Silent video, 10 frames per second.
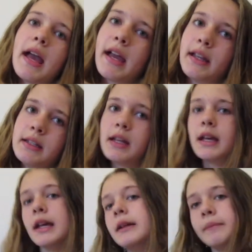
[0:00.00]
and
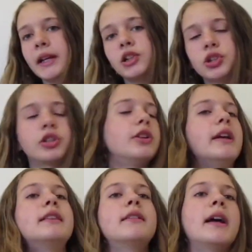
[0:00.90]
make sure to
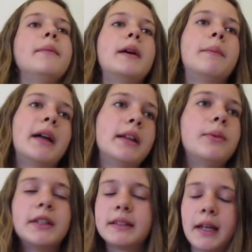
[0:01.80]
hit the like
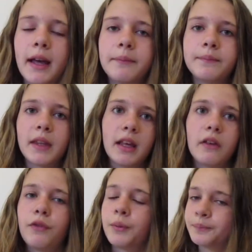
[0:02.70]
button once again
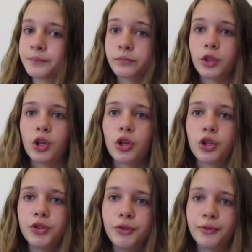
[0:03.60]
if
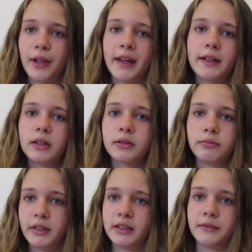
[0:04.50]
you like
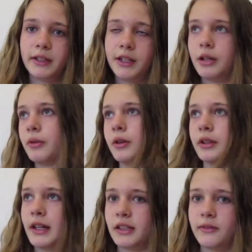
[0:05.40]
this video or
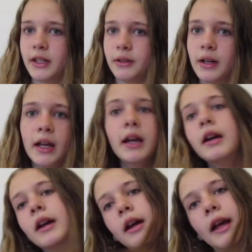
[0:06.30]
the next video.
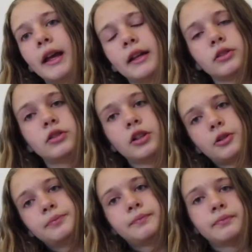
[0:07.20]
And
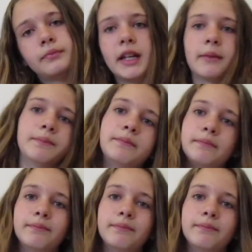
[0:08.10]
so, yeah.